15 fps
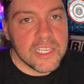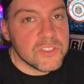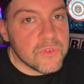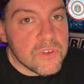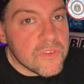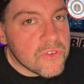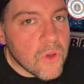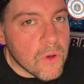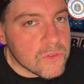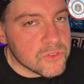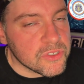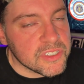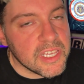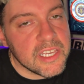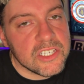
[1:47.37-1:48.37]
It's full of
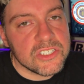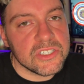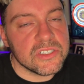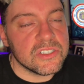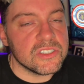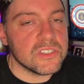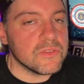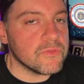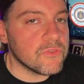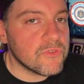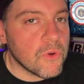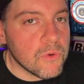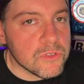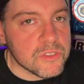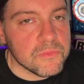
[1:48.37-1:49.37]
contradictions and
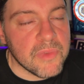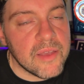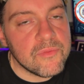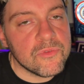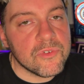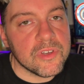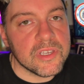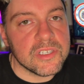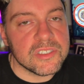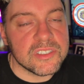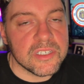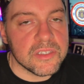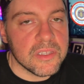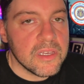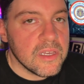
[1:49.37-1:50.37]
false memories
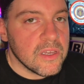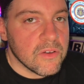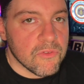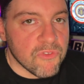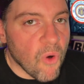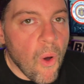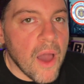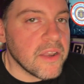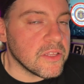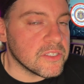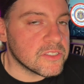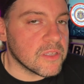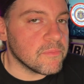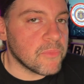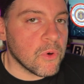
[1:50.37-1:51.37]
and
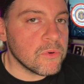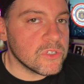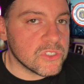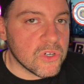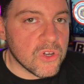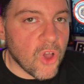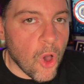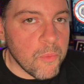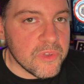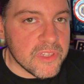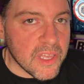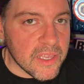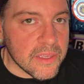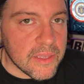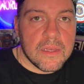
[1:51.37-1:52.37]
violence that borders on
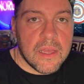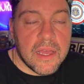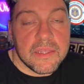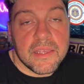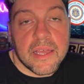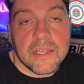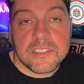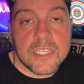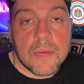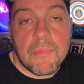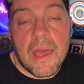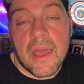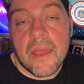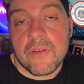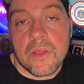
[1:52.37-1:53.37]
comedy. And yet
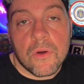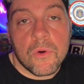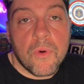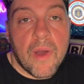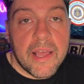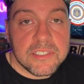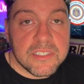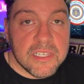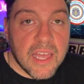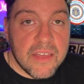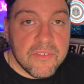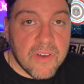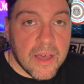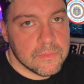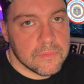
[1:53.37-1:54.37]
somehow it all hangs
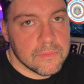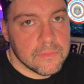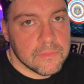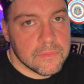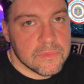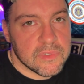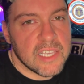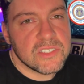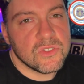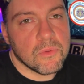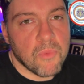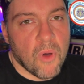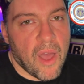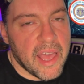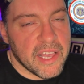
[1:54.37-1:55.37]
together. That's
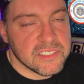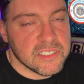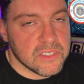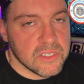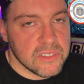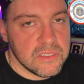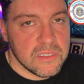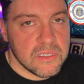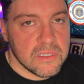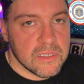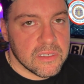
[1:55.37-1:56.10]
not by accident.